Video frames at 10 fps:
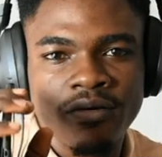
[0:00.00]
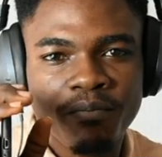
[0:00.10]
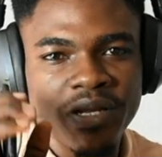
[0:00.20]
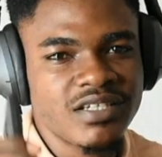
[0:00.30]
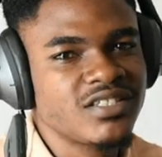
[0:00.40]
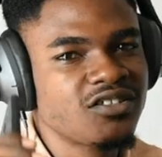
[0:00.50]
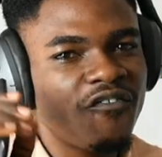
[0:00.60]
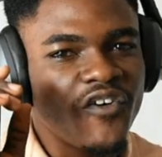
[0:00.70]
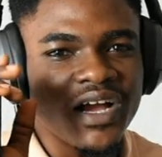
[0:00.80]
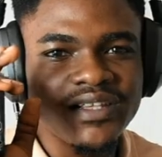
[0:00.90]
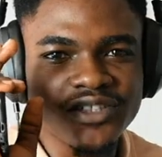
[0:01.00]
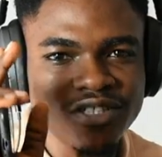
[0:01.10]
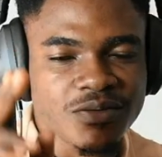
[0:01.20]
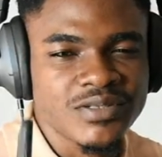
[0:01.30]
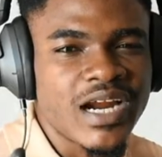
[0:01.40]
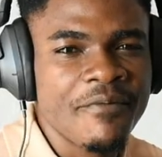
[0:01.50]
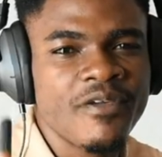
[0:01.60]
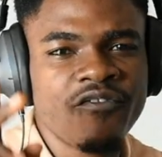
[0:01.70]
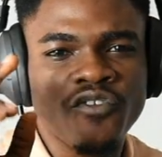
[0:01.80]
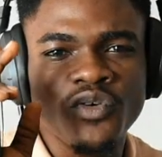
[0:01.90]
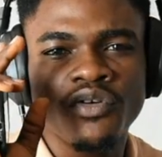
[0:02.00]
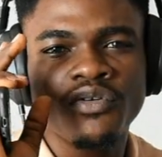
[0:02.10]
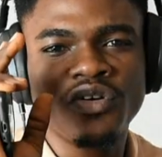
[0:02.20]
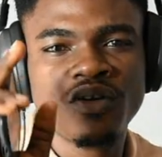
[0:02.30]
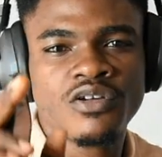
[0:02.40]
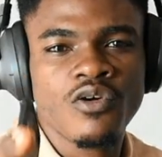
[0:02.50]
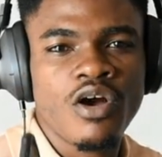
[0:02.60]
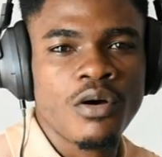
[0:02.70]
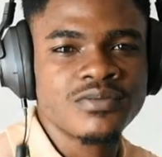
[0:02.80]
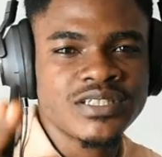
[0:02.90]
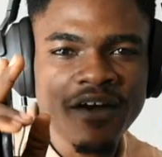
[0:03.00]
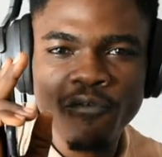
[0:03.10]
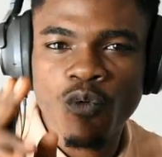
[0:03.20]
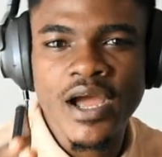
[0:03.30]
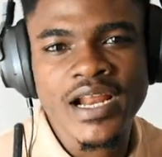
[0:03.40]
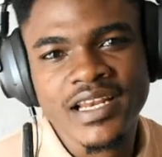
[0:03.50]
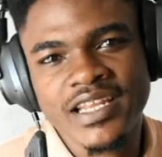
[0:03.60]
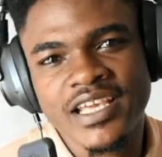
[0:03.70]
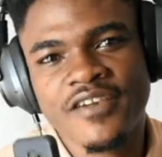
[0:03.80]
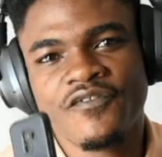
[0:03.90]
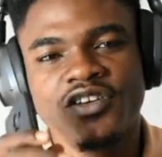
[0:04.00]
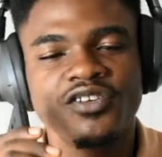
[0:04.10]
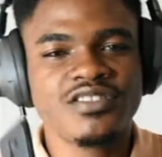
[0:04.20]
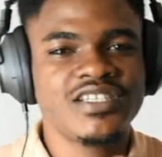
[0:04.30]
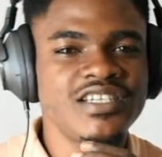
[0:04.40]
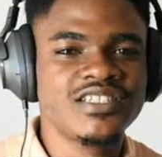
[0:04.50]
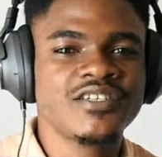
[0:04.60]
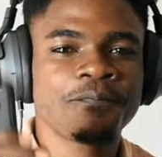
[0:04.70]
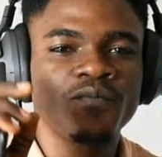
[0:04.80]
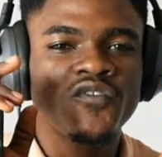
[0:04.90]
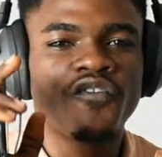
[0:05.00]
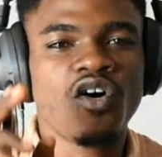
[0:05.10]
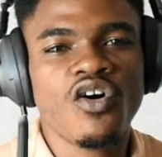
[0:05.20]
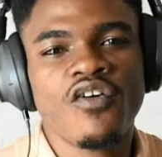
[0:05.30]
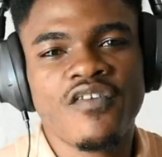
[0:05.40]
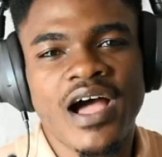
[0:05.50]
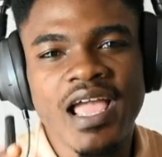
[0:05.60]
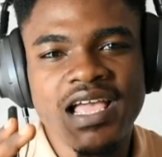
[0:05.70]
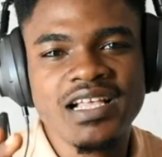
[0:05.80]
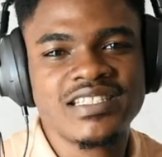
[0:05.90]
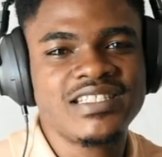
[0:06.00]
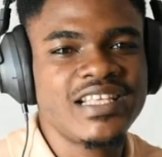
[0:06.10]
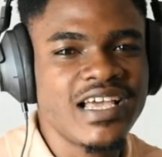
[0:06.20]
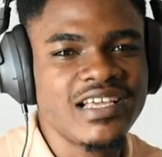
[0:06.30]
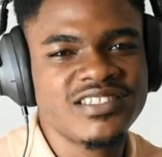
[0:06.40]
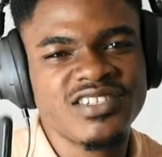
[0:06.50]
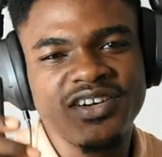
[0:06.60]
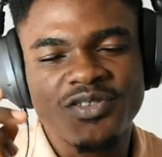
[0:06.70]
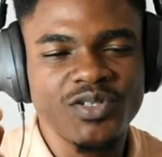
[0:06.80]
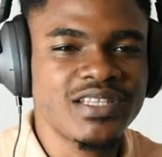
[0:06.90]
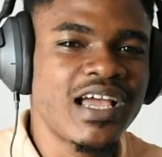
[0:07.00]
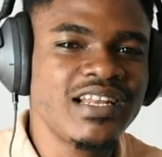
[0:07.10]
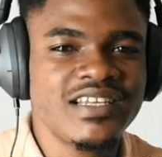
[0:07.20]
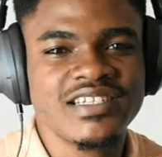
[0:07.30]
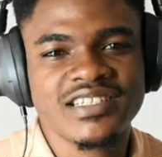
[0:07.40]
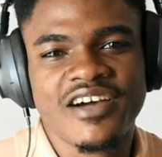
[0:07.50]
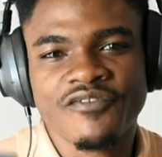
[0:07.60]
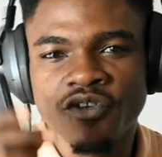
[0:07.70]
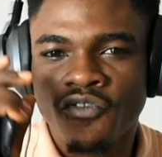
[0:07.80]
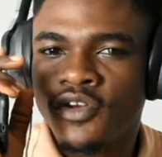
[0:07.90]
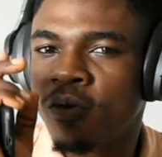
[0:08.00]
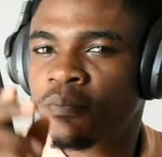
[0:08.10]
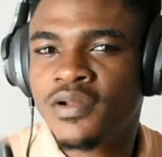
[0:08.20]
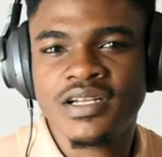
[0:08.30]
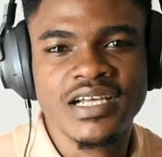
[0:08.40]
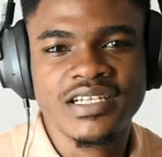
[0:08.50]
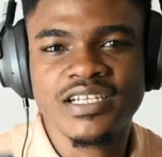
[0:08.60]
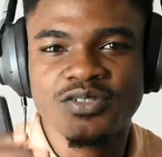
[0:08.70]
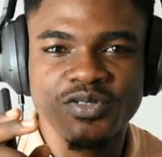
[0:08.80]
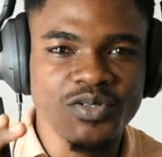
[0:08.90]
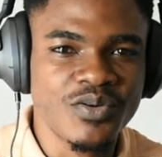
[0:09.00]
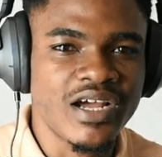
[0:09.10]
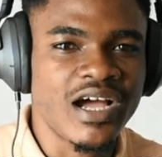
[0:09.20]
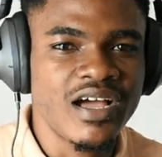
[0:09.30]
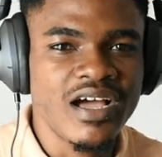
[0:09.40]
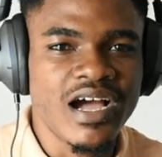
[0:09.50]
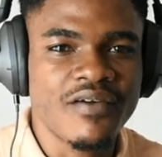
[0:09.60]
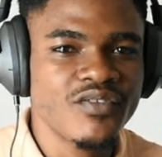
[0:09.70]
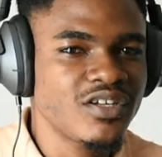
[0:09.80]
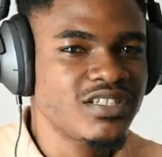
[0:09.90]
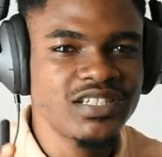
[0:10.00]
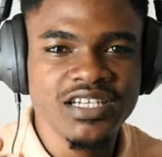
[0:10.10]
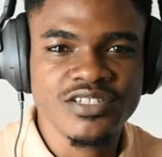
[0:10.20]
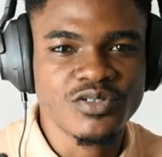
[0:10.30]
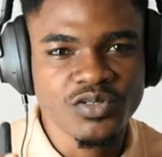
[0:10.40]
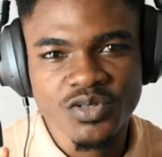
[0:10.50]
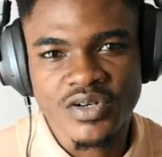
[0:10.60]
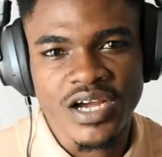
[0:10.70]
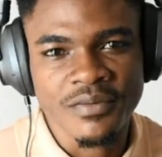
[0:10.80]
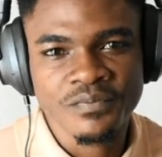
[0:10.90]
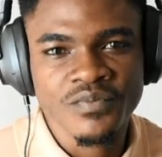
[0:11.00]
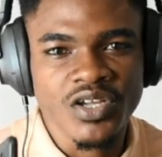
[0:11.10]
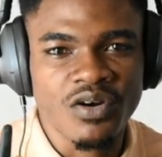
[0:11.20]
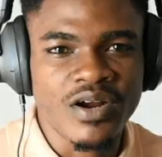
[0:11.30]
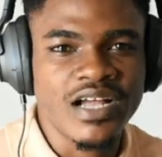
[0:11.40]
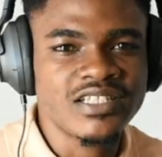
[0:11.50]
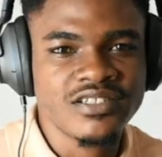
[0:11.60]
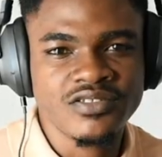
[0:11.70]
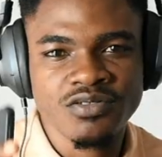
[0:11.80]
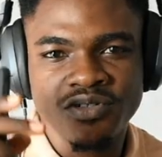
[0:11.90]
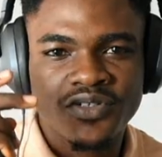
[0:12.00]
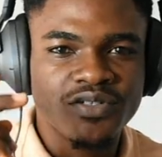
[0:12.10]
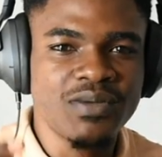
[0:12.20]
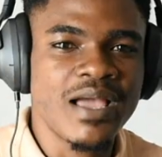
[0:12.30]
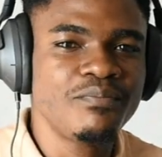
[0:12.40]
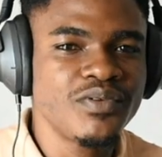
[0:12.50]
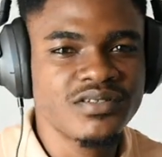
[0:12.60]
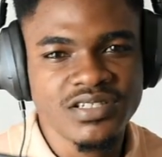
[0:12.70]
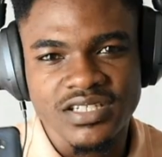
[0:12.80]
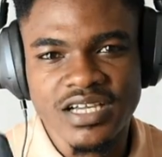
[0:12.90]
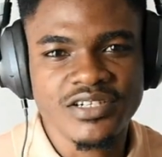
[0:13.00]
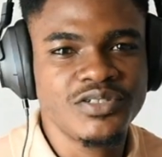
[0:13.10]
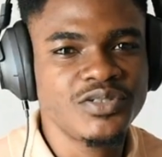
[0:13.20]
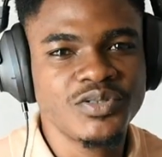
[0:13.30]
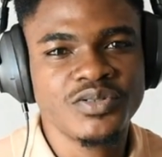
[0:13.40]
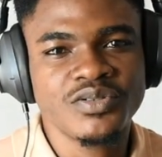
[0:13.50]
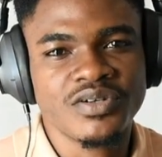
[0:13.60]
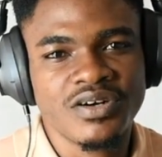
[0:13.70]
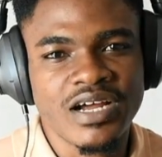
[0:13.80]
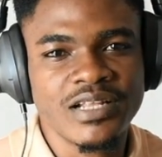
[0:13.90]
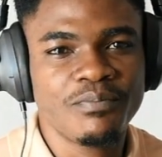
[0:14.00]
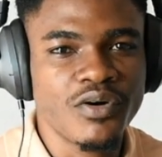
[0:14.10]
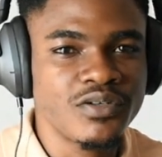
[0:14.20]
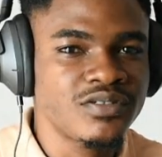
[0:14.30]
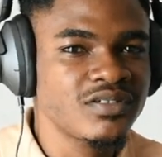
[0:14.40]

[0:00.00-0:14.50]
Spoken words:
please don't forget to subscribe. If you observe quietly, if you notice, for over 8 days, going to 9 days now, I've not uploaded a tutorial. I've not did any tutorial. All right, due to my busy schedule. All right, but